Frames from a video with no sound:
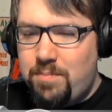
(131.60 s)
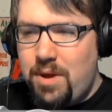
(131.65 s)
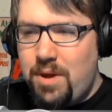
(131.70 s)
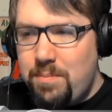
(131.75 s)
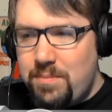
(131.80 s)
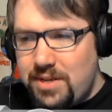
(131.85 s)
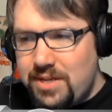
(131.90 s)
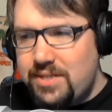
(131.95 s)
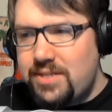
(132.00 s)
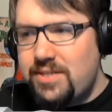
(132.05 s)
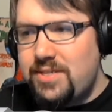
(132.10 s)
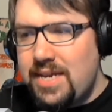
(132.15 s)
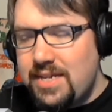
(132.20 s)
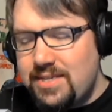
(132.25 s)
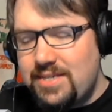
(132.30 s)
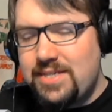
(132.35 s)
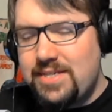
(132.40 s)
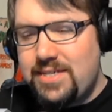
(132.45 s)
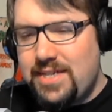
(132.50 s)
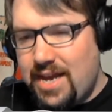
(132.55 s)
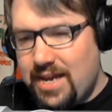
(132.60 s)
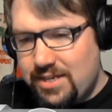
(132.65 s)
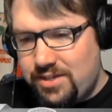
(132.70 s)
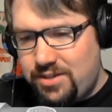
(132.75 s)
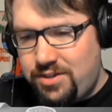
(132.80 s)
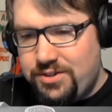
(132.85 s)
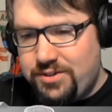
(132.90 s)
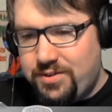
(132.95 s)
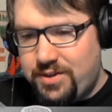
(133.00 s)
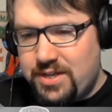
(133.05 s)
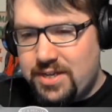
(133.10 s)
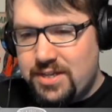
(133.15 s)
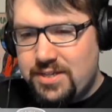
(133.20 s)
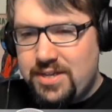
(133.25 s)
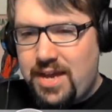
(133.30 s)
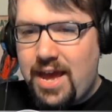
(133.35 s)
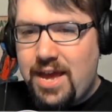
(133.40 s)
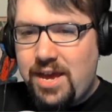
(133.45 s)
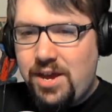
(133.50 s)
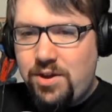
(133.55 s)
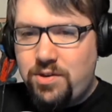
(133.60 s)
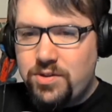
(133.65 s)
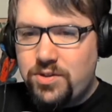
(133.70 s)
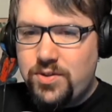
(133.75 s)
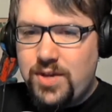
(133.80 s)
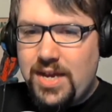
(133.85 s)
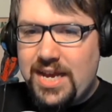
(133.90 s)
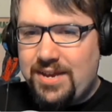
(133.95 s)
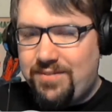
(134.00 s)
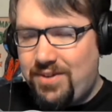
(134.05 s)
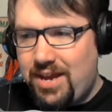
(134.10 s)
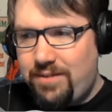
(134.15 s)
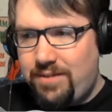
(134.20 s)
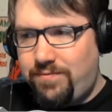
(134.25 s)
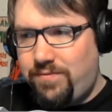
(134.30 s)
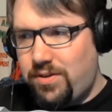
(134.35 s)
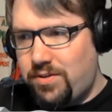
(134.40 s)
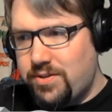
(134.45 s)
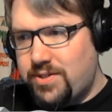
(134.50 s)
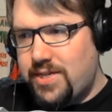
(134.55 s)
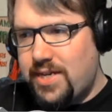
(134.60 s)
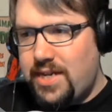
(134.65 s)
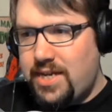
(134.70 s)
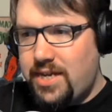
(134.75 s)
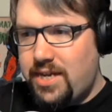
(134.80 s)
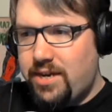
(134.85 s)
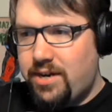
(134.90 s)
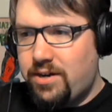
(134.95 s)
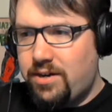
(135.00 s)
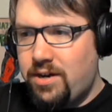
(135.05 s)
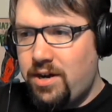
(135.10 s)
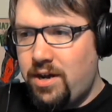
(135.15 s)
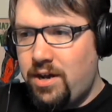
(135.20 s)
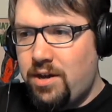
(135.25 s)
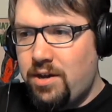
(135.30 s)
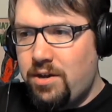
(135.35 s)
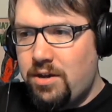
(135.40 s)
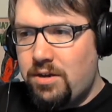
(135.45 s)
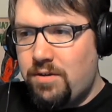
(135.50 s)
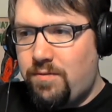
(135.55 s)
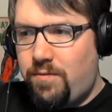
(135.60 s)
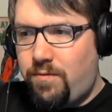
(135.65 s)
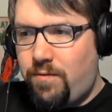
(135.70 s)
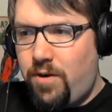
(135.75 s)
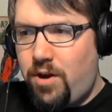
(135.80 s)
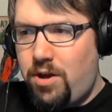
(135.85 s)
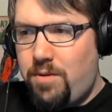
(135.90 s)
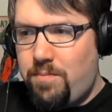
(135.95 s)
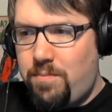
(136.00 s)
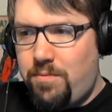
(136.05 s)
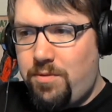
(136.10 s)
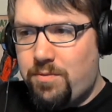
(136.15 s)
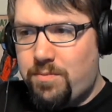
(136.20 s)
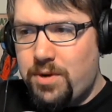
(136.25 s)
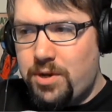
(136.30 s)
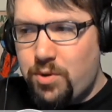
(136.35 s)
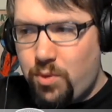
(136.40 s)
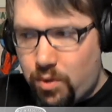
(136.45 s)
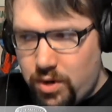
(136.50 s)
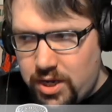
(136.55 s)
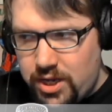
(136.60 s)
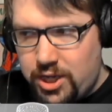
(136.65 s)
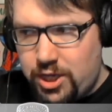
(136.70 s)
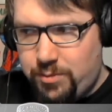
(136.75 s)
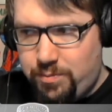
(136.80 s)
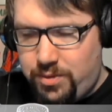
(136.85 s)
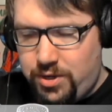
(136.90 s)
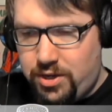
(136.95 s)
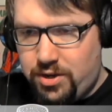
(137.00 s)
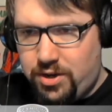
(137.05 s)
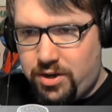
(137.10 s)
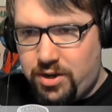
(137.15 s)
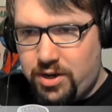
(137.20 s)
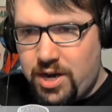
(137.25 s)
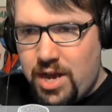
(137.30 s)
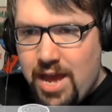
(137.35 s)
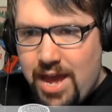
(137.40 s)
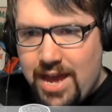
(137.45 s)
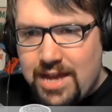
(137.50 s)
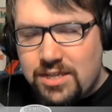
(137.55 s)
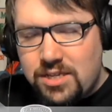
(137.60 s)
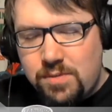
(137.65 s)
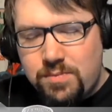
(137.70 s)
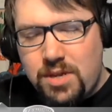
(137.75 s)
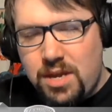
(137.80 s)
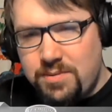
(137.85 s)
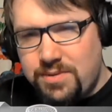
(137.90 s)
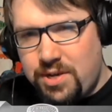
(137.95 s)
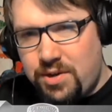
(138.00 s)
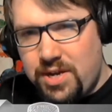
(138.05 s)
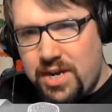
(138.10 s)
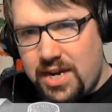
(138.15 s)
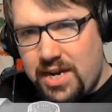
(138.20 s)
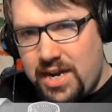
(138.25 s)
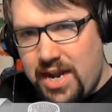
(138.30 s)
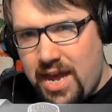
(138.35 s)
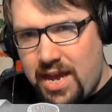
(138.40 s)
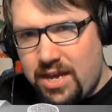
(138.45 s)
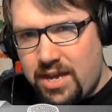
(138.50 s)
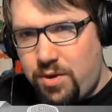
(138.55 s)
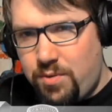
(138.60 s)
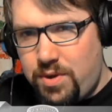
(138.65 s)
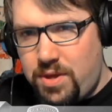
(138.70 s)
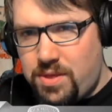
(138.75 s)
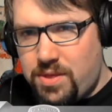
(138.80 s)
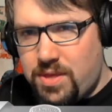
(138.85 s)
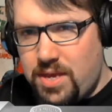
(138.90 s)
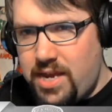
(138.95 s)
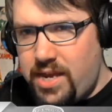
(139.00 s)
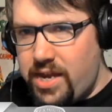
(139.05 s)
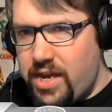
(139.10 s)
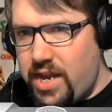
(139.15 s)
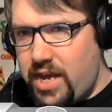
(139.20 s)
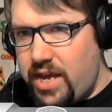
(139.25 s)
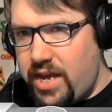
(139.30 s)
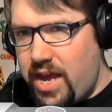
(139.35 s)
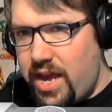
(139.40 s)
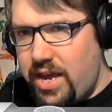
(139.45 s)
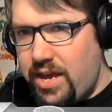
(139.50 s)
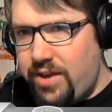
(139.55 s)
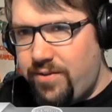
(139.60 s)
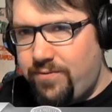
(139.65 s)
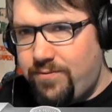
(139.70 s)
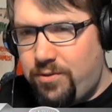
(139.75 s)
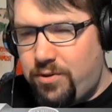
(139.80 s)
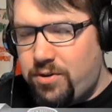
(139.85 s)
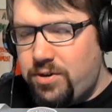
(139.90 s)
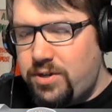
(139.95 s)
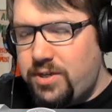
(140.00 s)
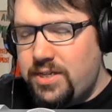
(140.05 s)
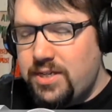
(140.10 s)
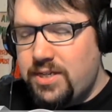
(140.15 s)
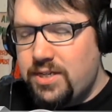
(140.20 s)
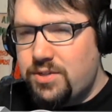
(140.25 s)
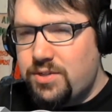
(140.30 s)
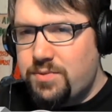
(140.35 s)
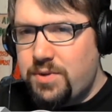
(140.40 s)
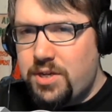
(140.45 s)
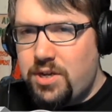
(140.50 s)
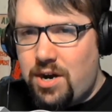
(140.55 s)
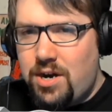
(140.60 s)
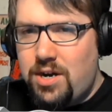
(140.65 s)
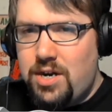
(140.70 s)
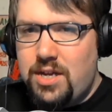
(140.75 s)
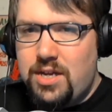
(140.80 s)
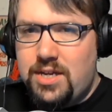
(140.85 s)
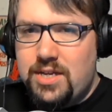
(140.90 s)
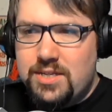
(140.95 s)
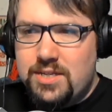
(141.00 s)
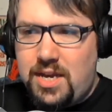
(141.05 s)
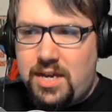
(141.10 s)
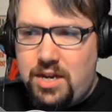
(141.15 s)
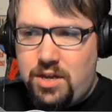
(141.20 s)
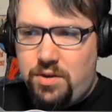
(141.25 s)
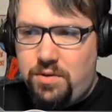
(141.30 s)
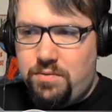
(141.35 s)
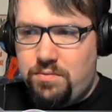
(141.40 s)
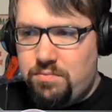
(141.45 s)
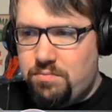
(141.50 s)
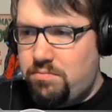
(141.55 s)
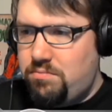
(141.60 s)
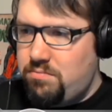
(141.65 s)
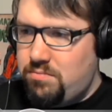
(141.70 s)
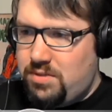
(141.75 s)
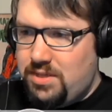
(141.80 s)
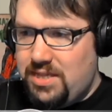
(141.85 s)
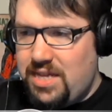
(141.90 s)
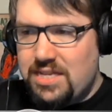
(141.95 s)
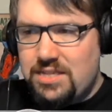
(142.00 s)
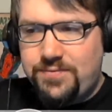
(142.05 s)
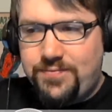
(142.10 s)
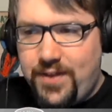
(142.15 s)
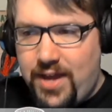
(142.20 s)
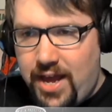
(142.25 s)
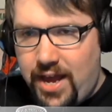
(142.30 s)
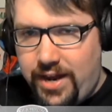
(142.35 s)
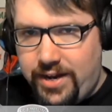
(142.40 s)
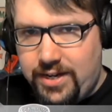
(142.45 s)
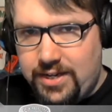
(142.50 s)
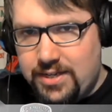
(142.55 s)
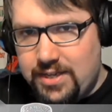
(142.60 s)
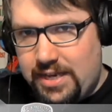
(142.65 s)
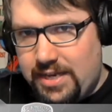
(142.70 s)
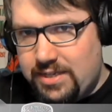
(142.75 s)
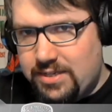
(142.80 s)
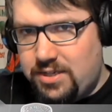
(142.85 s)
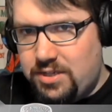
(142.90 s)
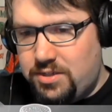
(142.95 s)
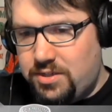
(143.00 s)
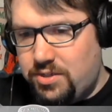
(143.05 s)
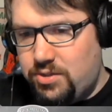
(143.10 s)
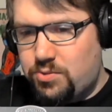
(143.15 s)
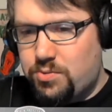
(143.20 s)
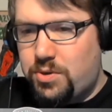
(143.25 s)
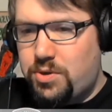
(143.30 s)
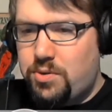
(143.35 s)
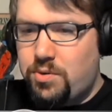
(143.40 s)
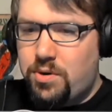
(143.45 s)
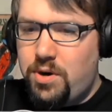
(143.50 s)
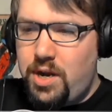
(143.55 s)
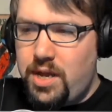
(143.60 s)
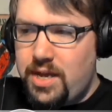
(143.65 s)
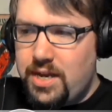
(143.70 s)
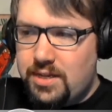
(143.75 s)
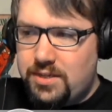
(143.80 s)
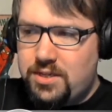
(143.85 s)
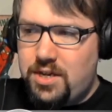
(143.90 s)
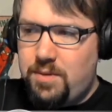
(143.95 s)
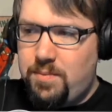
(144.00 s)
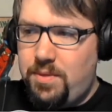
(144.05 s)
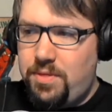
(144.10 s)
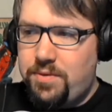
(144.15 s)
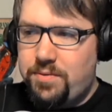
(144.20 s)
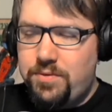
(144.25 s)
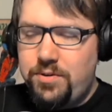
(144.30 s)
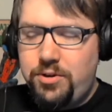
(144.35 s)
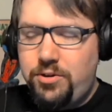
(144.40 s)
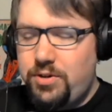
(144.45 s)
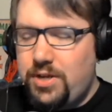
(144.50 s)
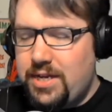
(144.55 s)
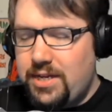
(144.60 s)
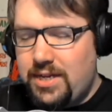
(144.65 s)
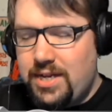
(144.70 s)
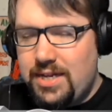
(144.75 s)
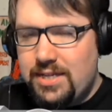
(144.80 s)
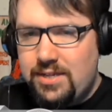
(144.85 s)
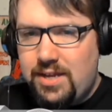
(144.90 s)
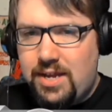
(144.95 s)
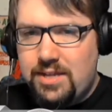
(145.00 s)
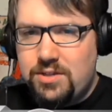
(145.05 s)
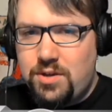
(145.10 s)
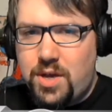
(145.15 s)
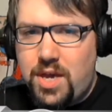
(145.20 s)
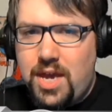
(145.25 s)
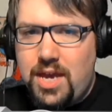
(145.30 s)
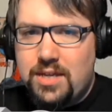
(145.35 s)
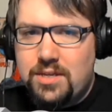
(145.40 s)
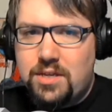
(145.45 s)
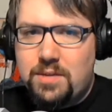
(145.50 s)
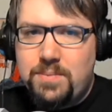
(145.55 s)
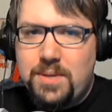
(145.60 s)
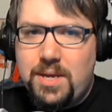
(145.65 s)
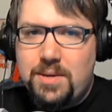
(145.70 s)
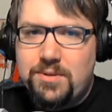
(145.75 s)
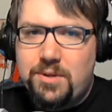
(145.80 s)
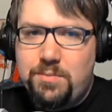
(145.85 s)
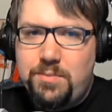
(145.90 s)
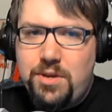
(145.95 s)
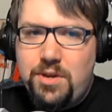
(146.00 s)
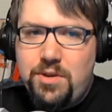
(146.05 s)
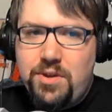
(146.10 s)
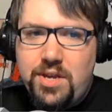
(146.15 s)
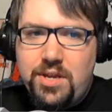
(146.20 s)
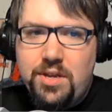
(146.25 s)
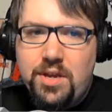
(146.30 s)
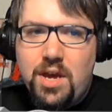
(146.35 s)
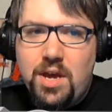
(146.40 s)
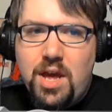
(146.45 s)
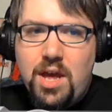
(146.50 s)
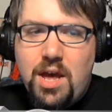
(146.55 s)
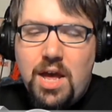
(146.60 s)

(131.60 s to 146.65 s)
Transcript: but I'm desensitized to it because I also have headphones sitting here from the recording computer, and sometimes I'll get an echoey thing, and I, I've learned to disregard it because I know that's fine. It's it's just recording and it's coming through. It's, it's okay, and sometimes I'll mute it.